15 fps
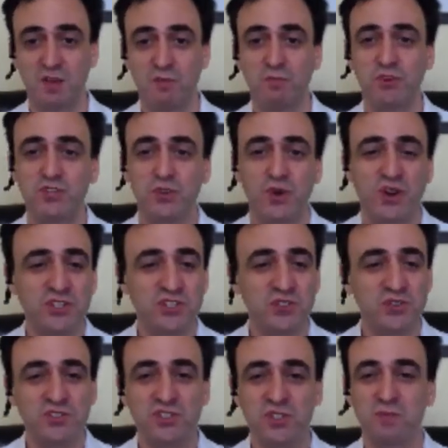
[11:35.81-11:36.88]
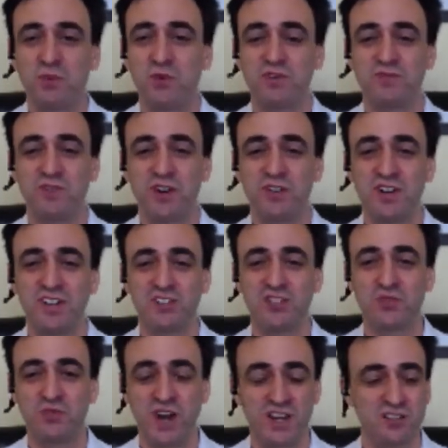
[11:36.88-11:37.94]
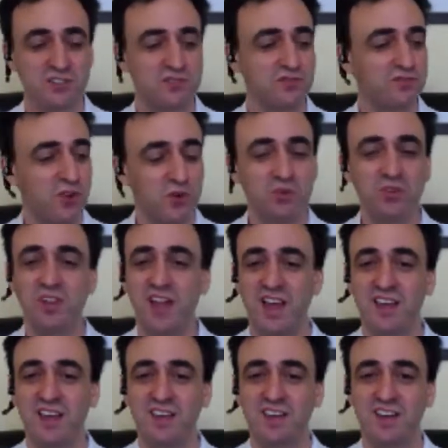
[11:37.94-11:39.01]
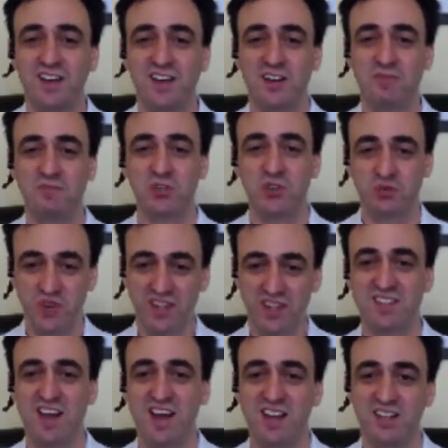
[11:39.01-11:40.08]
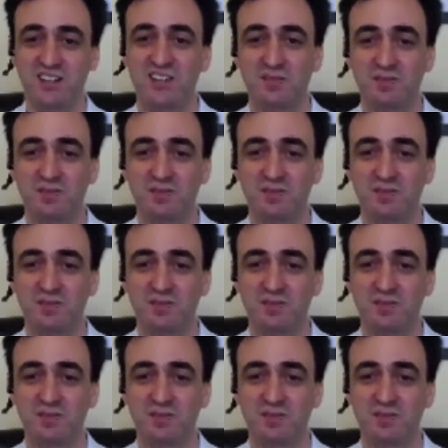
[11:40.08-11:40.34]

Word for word: but you also support a very direct phone-like um, direct dial.